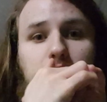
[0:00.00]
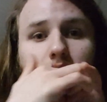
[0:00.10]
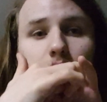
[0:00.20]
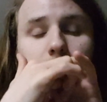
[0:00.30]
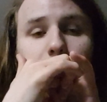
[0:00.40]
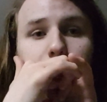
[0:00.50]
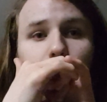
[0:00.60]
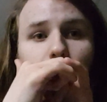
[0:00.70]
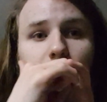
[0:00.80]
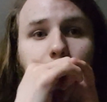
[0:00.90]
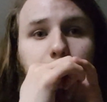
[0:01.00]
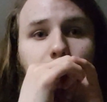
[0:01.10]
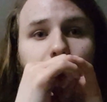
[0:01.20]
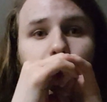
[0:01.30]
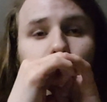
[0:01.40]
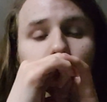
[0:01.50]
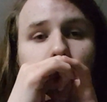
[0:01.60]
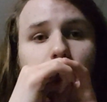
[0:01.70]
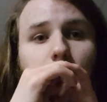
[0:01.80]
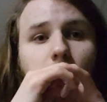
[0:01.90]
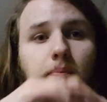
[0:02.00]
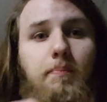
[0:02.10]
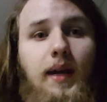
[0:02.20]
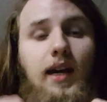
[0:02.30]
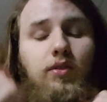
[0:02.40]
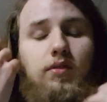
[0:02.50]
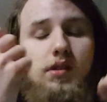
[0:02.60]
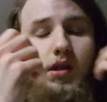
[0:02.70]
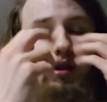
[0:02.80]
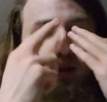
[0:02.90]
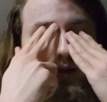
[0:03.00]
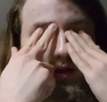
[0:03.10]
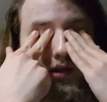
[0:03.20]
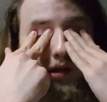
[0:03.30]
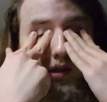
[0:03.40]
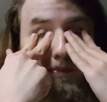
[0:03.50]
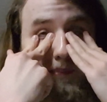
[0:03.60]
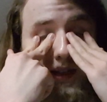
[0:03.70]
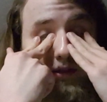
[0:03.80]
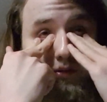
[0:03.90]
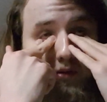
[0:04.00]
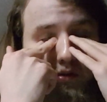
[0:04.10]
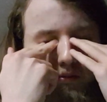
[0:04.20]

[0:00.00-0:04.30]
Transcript: is going to be pulling on banners. Banners. Jeez, I said banners.